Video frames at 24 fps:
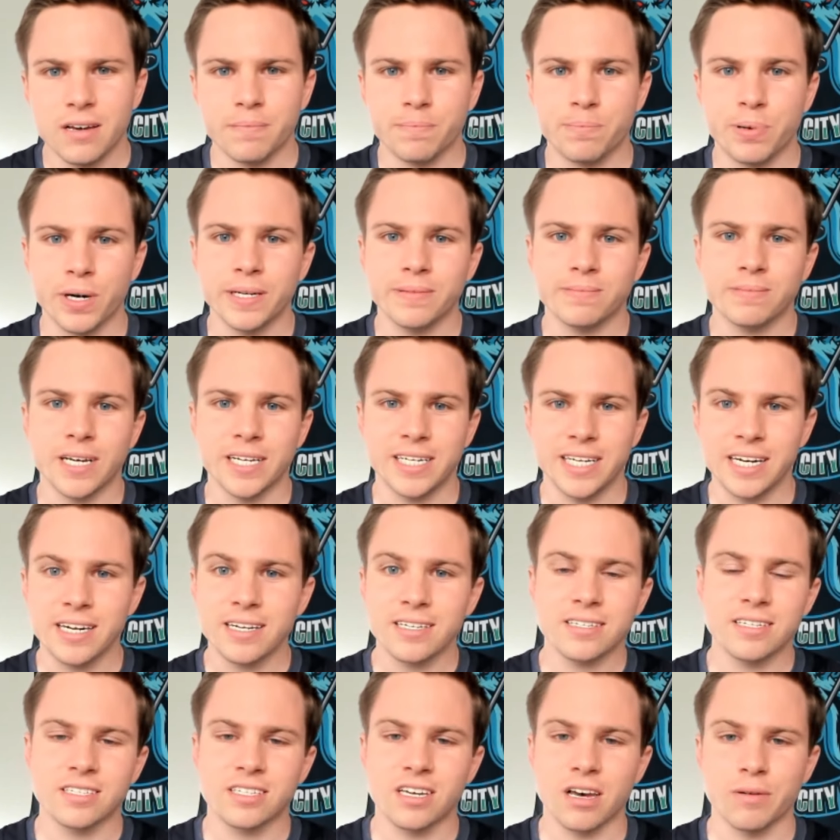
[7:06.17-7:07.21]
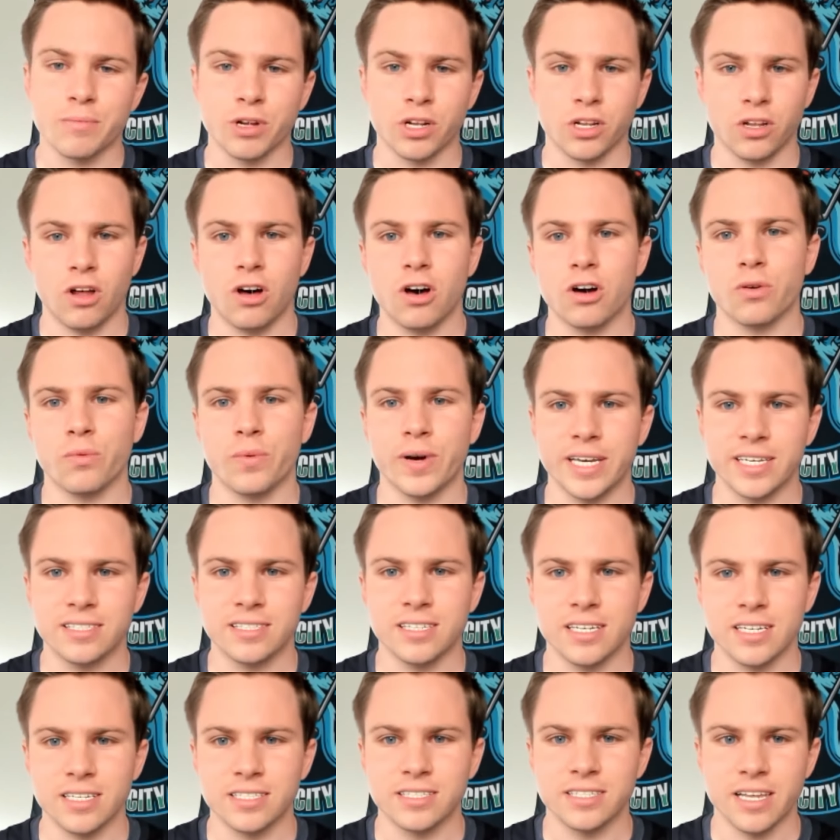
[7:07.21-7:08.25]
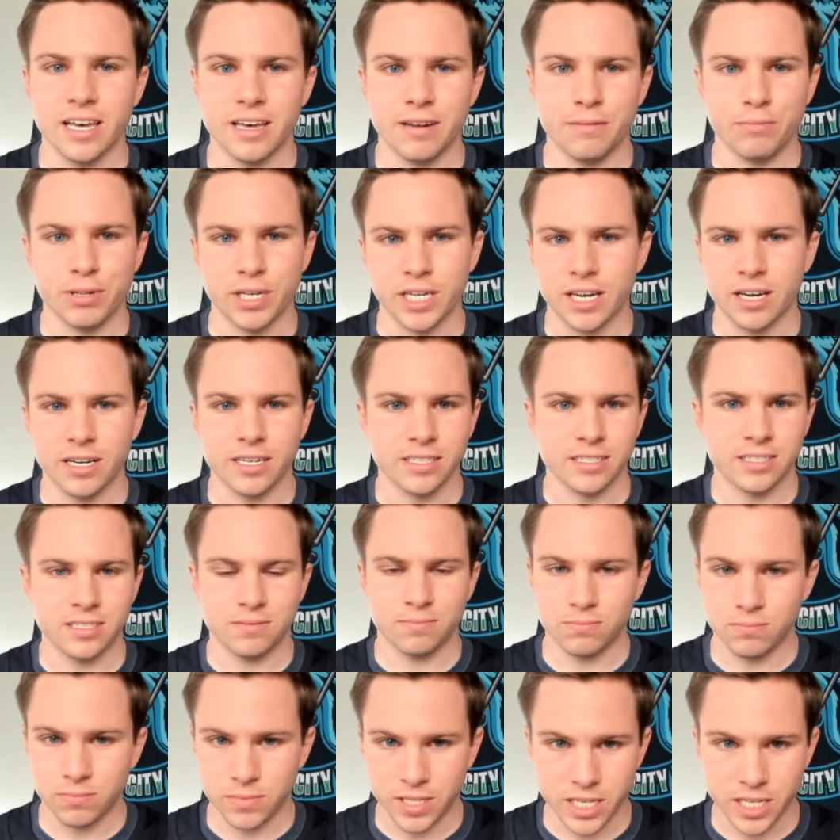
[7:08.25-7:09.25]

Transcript: But Adidas has come a long way since then because